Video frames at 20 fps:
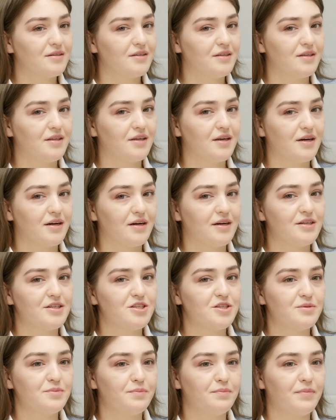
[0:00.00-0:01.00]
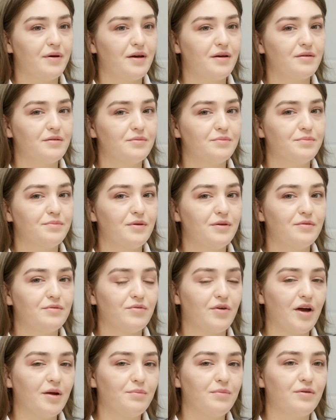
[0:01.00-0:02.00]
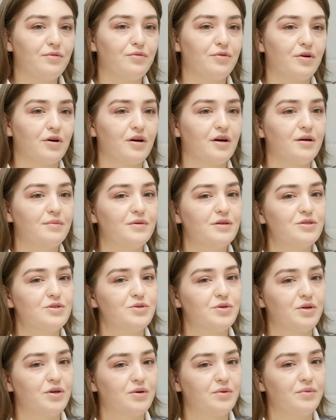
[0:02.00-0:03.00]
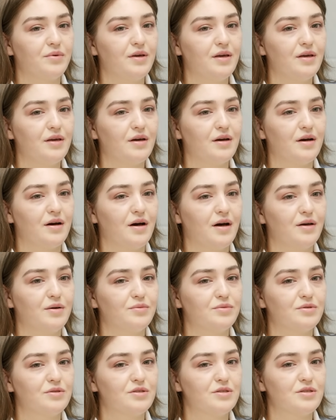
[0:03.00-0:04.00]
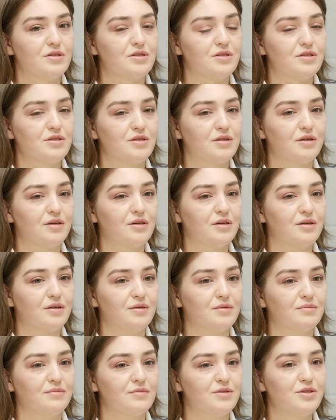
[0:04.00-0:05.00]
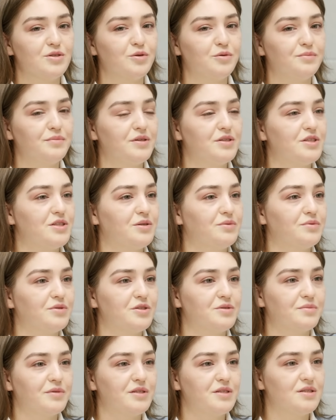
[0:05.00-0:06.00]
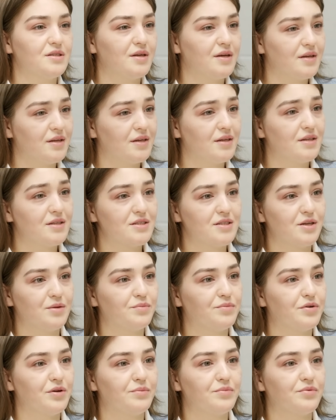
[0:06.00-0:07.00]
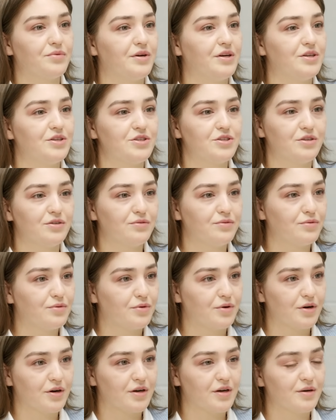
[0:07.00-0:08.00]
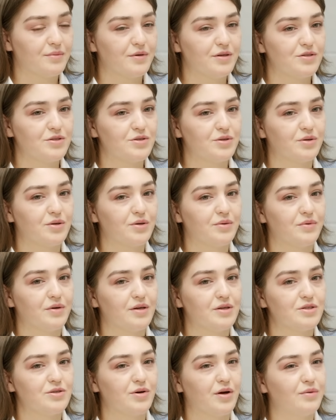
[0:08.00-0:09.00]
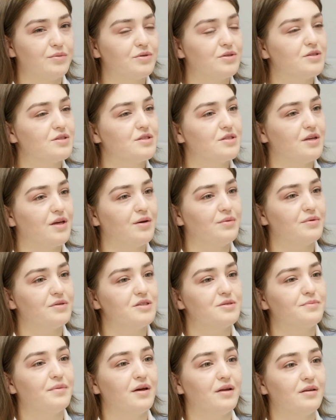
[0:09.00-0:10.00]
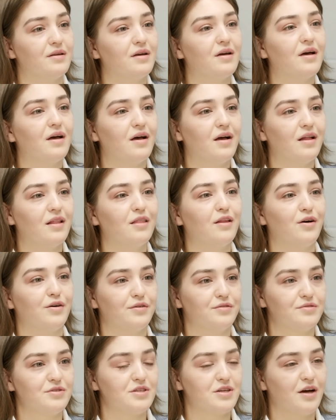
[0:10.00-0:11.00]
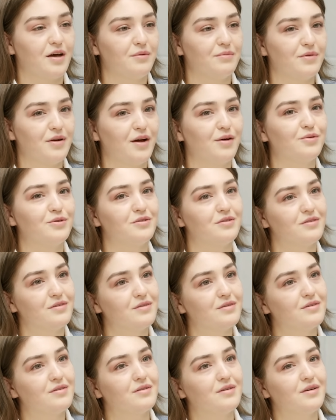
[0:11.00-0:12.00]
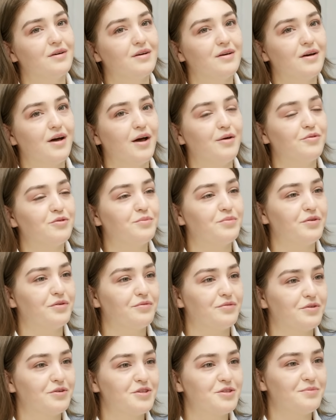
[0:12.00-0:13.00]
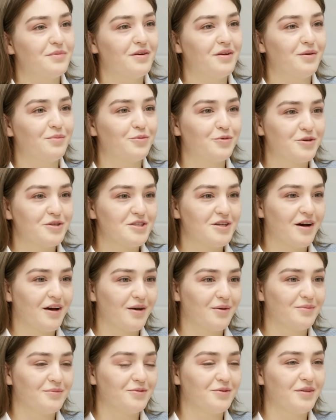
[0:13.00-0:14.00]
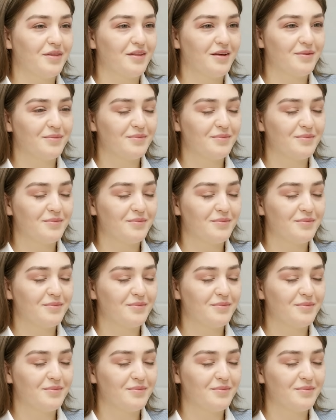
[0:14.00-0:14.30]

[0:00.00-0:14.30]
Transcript: Yeah, I spent right before coming to Korea. I was so busy with my studies and preparation for coming to Korea, so I wouldn't say we spent a lot of time, but I would prefer spending more time with them.